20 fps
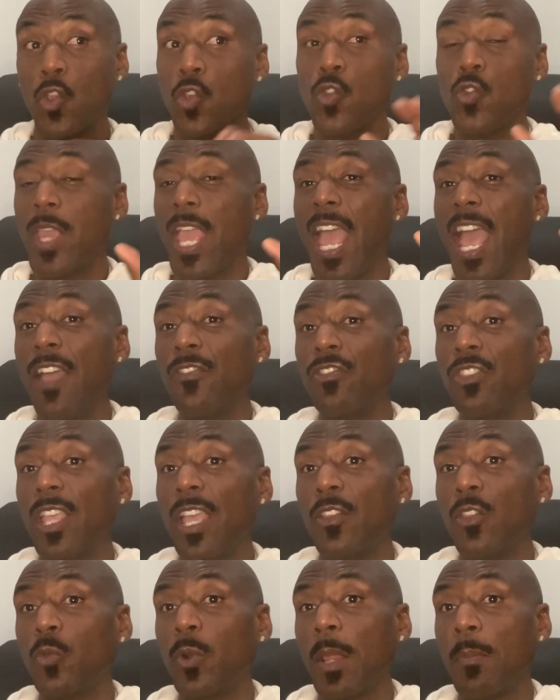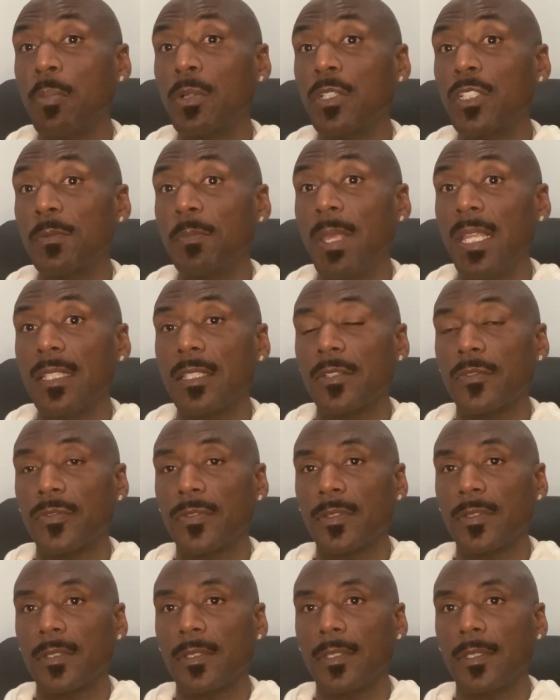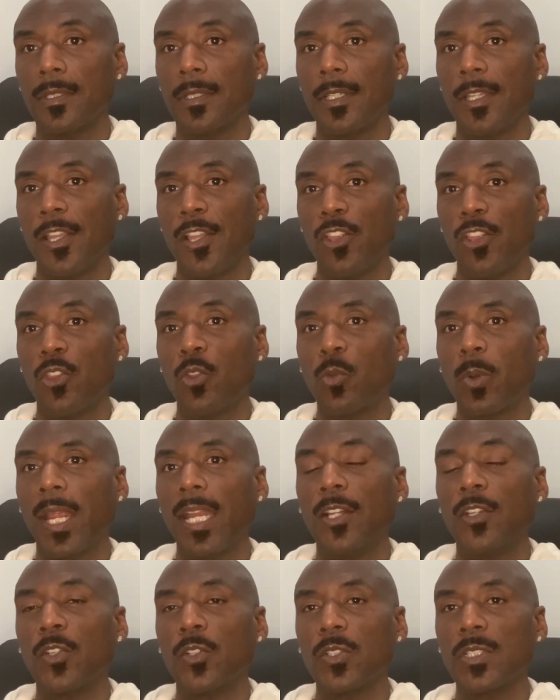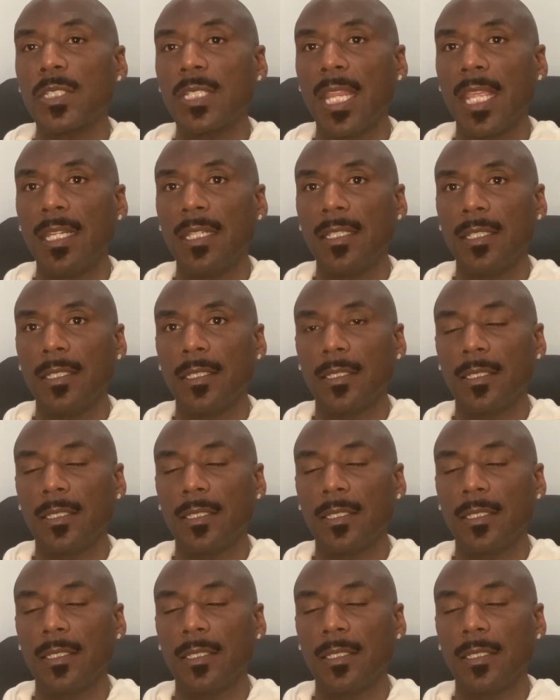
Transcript: You have to have the right perspective, the right understanding.